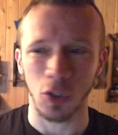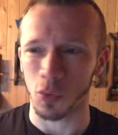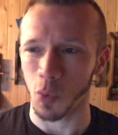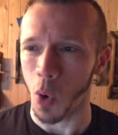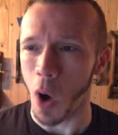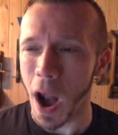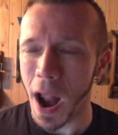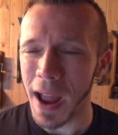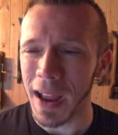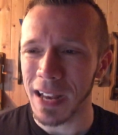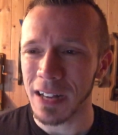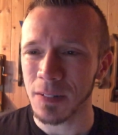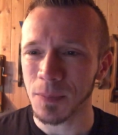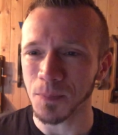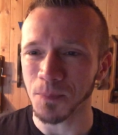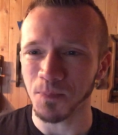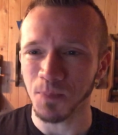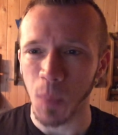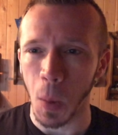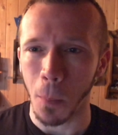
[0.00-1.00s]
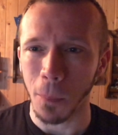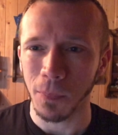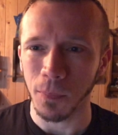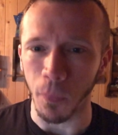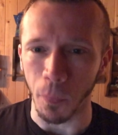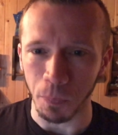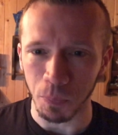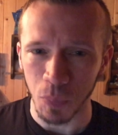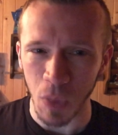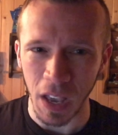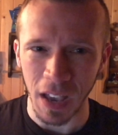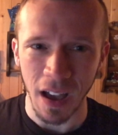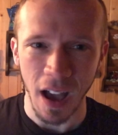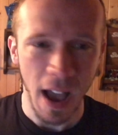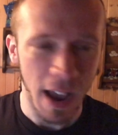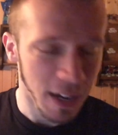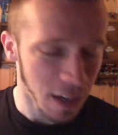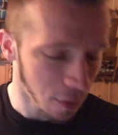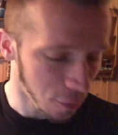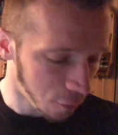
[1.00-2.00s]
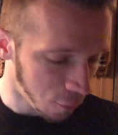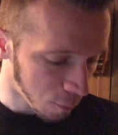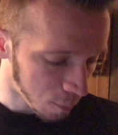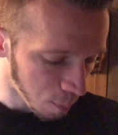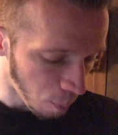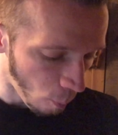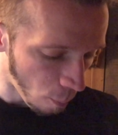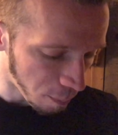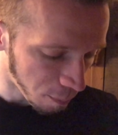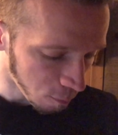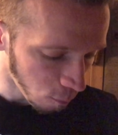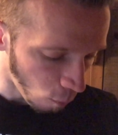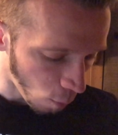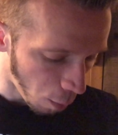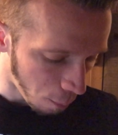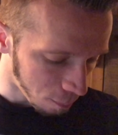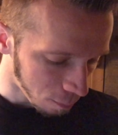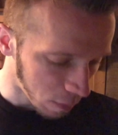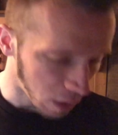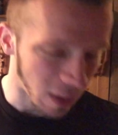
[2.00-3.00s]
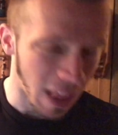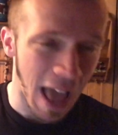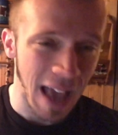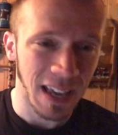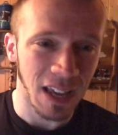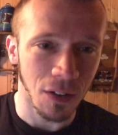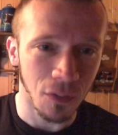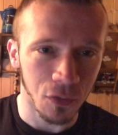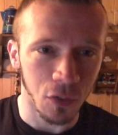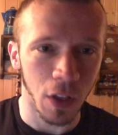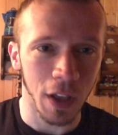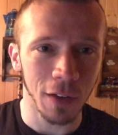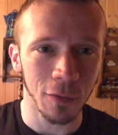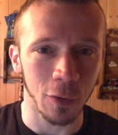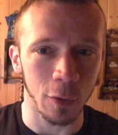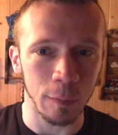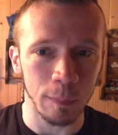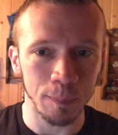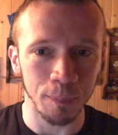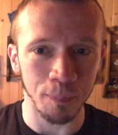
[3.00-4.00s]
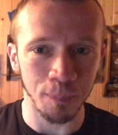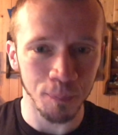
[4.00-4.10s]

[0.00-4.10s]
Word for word: dry, and kind of lacking flavor.